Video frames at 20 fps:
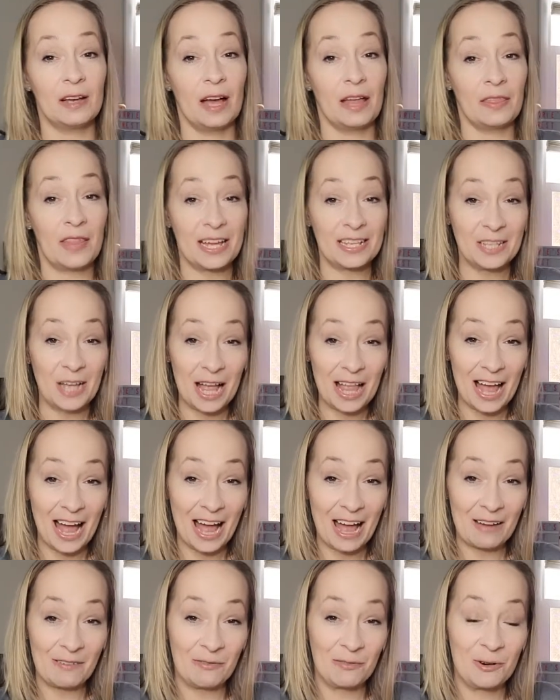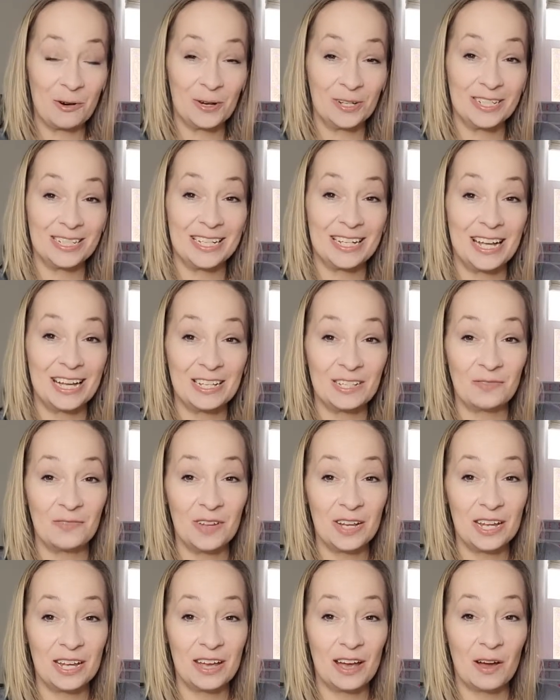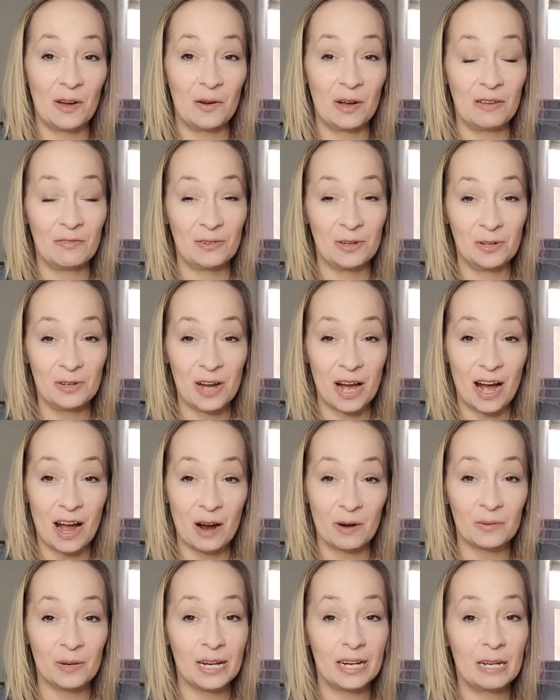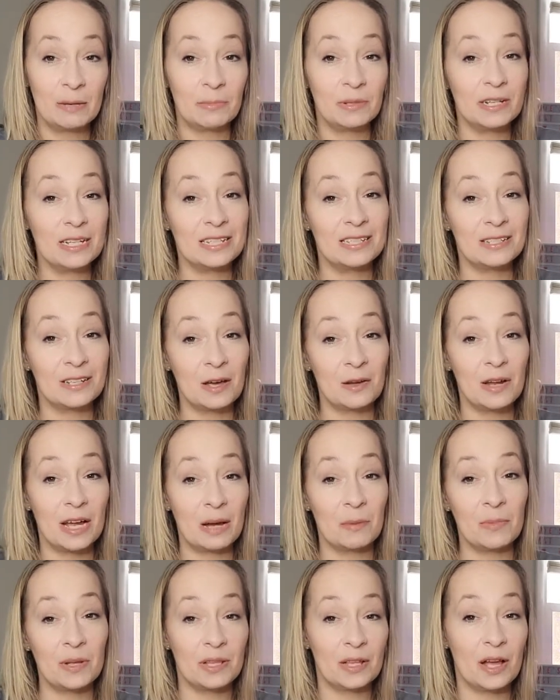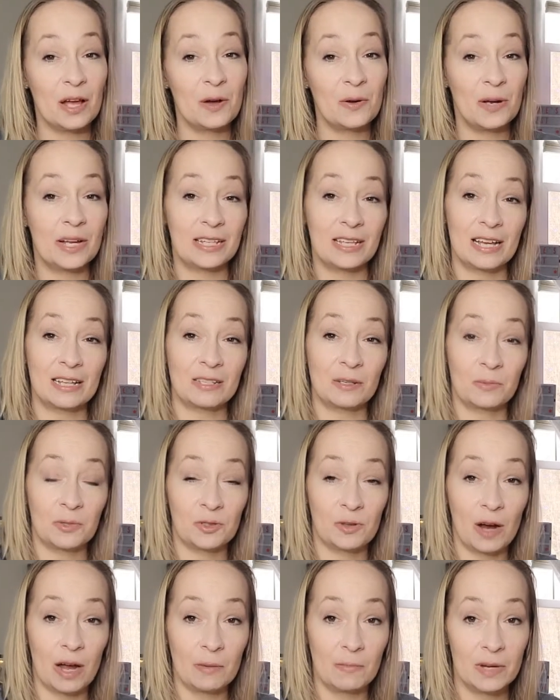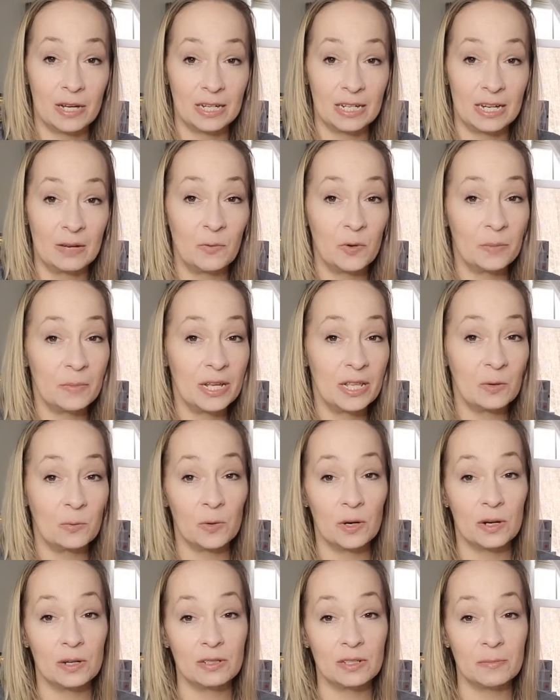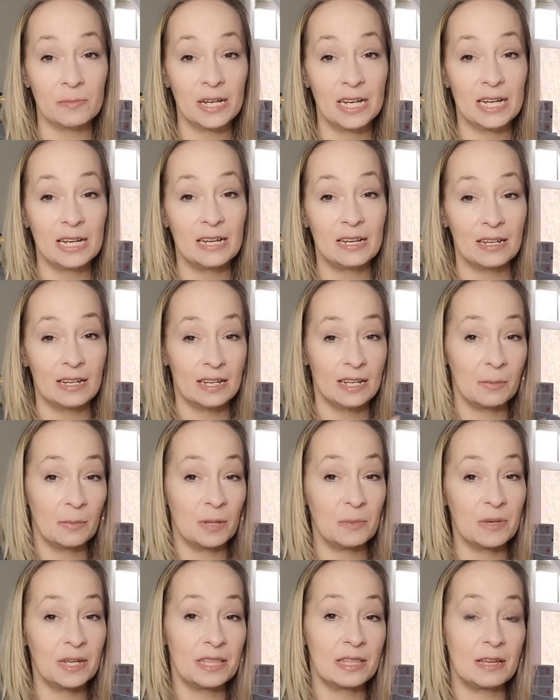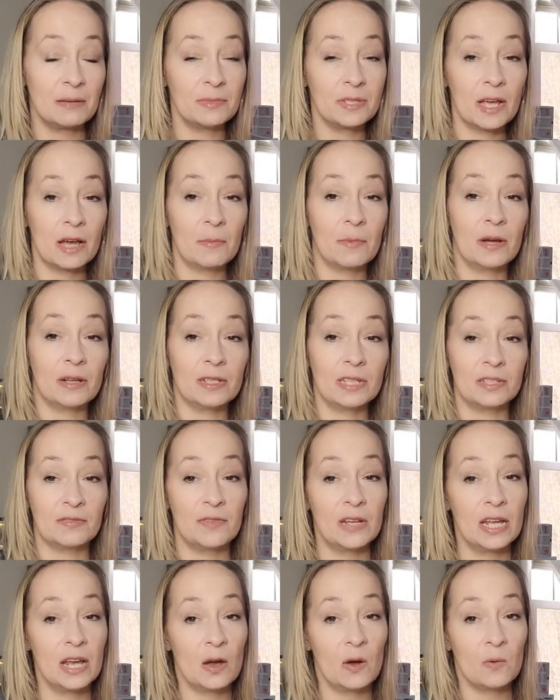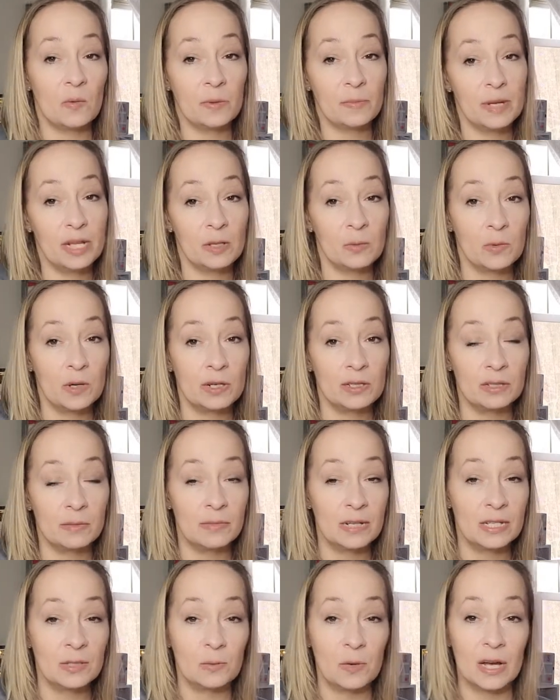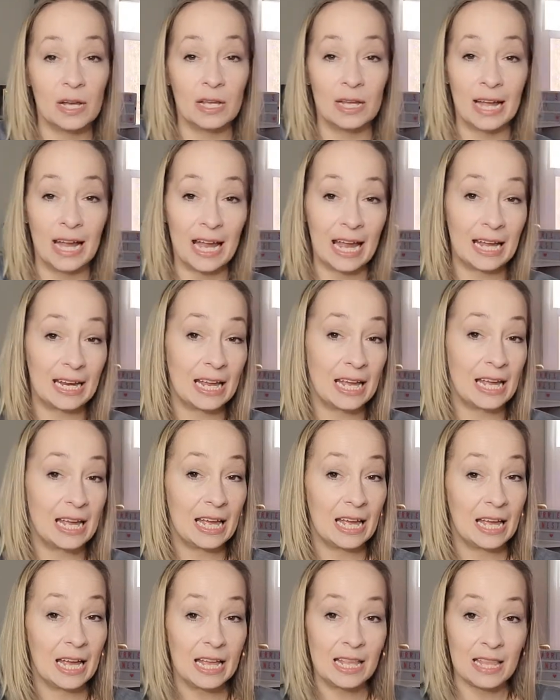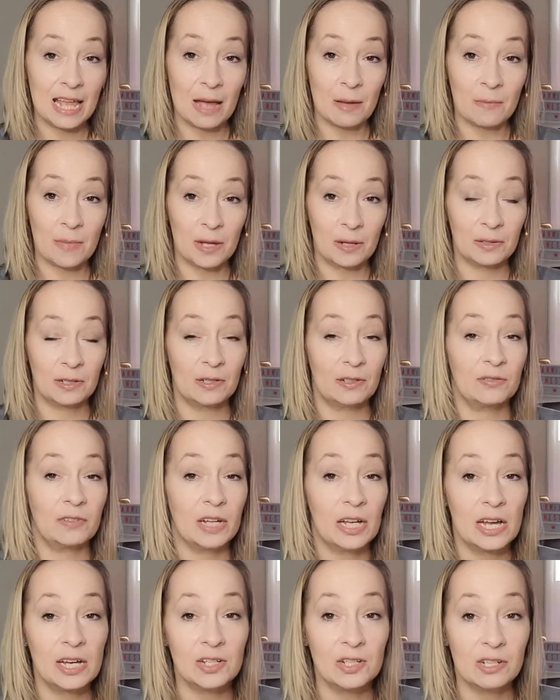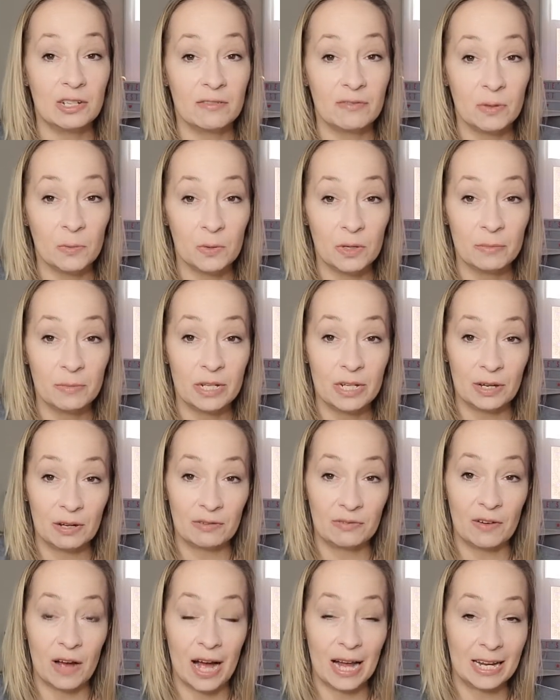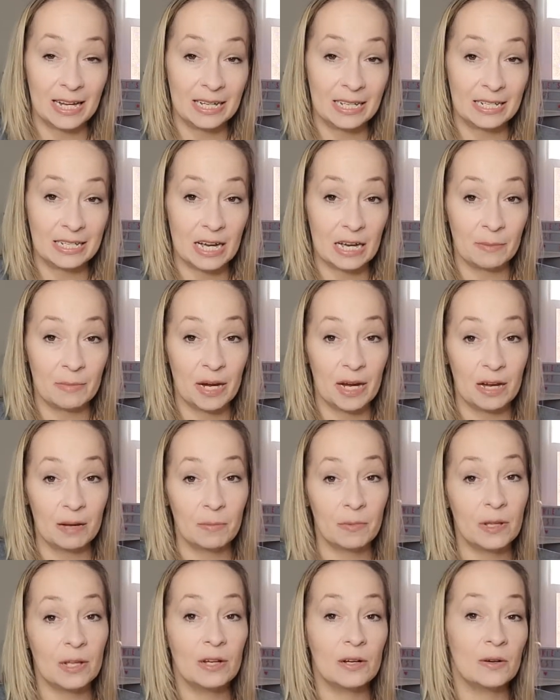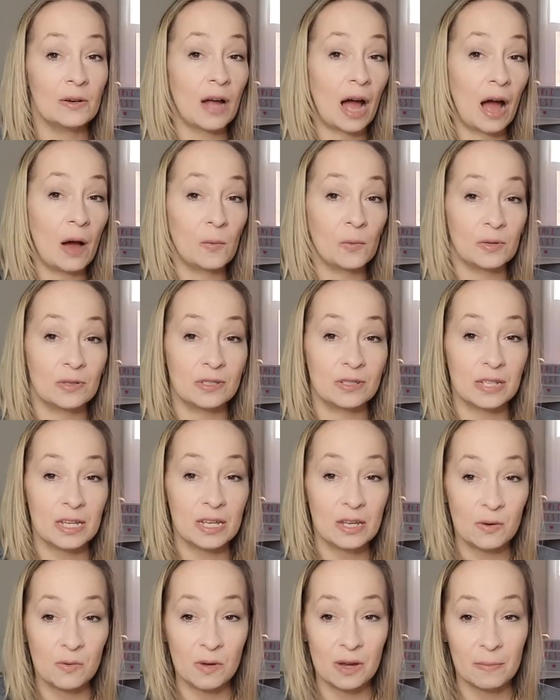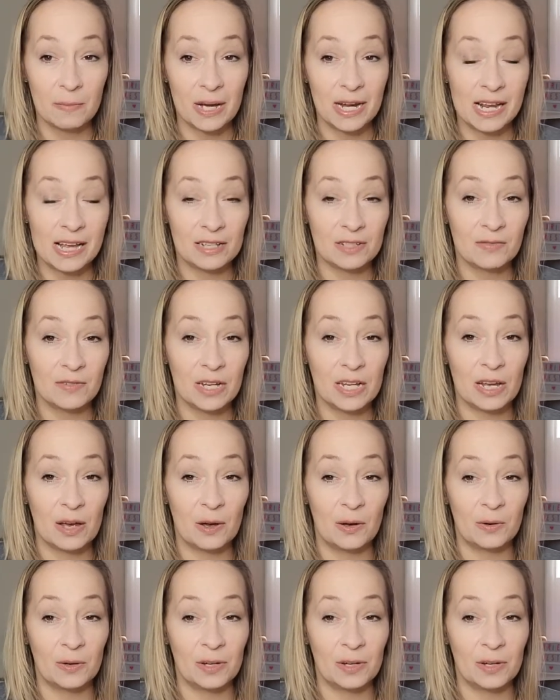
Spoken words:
That's all I have for today's video. If you're not already, please go down below, hit that subscribe button. It would mean the world to me. Give me a big thumbs up on this video. It would mean the world to me as well. And hit that bell notification if you want to be notified anytime I upload. I will see you in my next video.